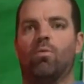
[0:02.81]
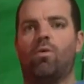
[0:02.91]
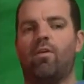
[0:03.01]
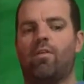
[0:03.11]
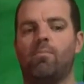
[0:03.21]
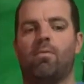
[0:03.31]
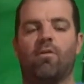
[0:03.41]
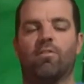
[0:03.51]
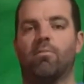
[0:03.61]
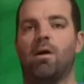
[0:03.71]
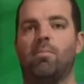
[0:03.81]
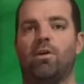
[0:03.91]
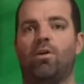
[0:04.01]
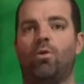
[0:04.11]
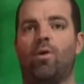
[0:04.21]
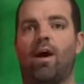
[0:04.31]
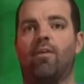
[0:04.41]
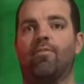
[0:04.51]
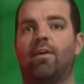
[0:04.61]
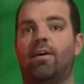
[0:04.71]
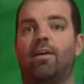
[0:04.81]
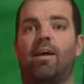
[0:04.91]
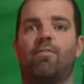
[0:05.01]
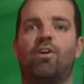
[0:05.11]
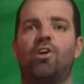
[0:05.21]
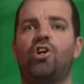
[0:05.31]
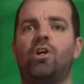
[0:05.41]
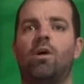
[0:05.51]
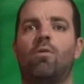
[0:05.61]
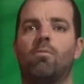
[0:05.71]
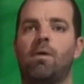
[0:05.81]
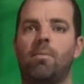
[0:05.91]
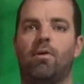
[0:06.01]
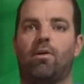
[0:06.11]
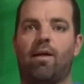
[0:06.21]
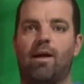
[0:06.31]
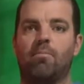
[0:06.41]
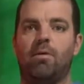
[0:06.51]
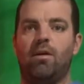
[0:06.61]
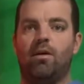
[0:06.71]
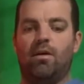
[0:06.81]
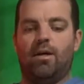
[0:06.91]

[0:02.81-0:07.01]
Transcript: What are the components? Maybe you have never done a show, or maybe you're like me.